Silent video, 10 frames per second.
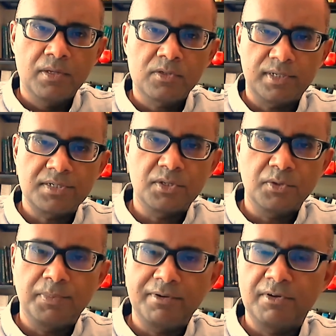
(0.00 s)
So that's the
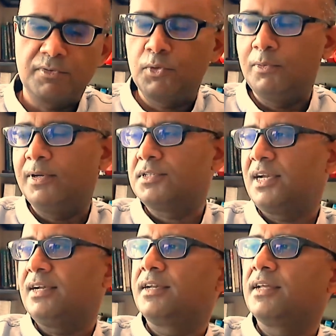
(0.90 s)
power of
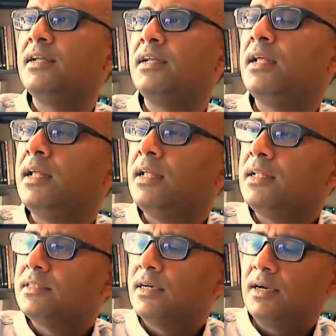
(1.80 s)
universality.
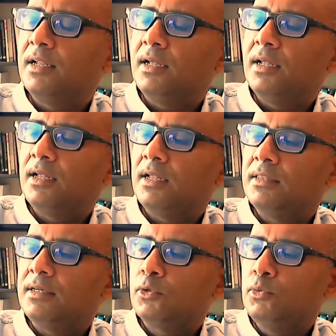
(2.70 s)
Third,
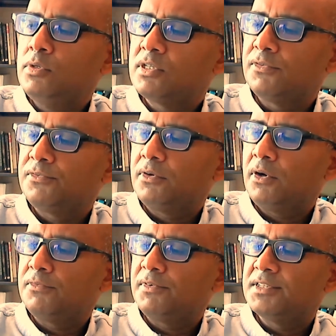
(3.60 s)
the tools
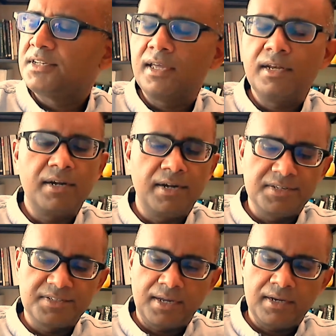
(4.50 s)
of design and
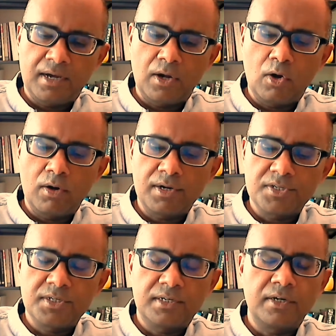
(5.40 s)
redesign are not
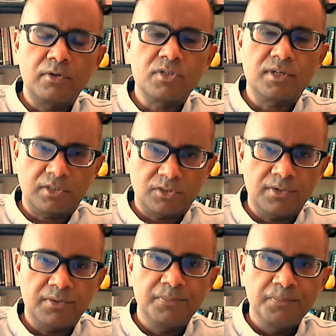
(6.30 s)
restricted to structure.
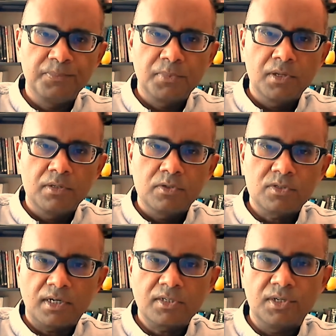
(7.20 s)
So
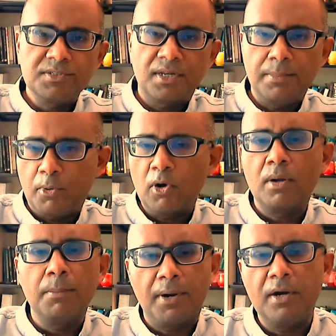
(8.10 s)
structure is an
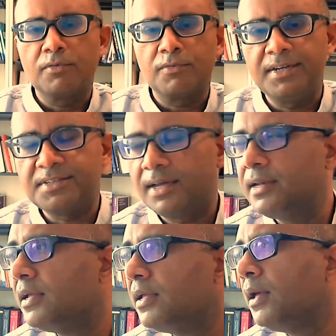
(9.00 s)
important part of
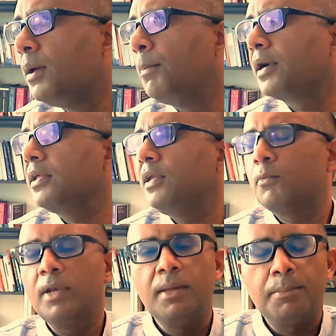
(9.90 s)
redesign, but
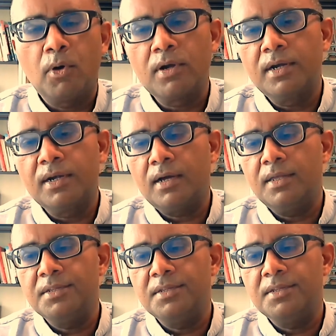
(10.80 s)
equally important
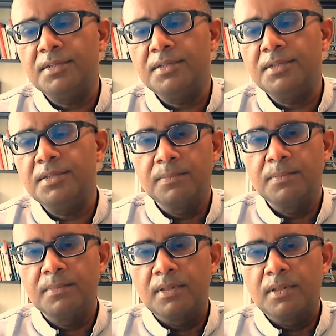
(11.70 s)
is sorting,
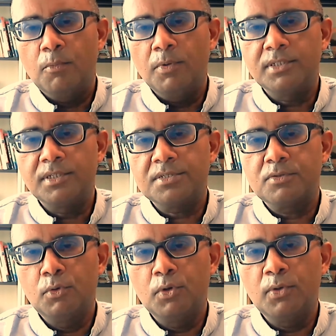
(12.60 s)
which
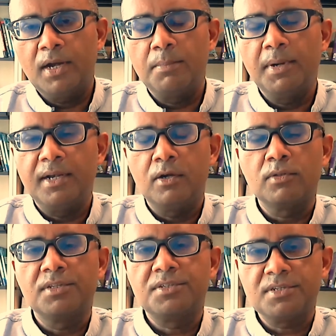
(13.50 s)
is who do you admit into
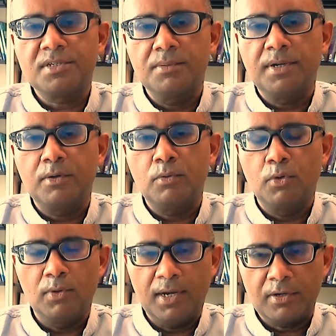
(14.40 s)
the system and who
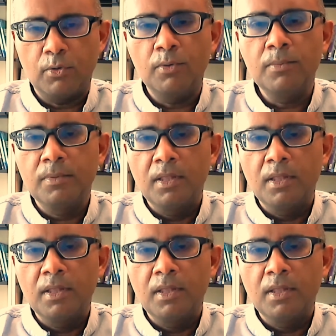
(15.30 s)
do you let go?